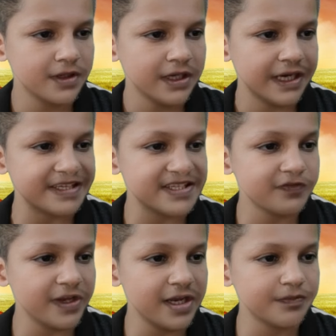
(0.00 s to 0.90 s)
It's a
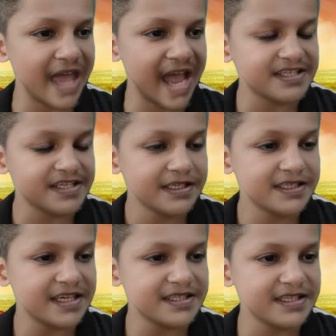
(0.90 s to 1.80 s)
film that
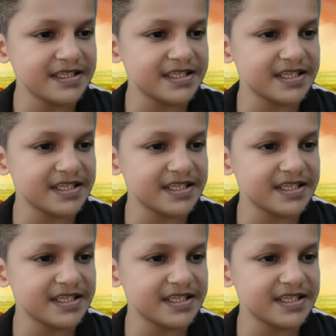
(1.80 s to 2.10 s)
doesn't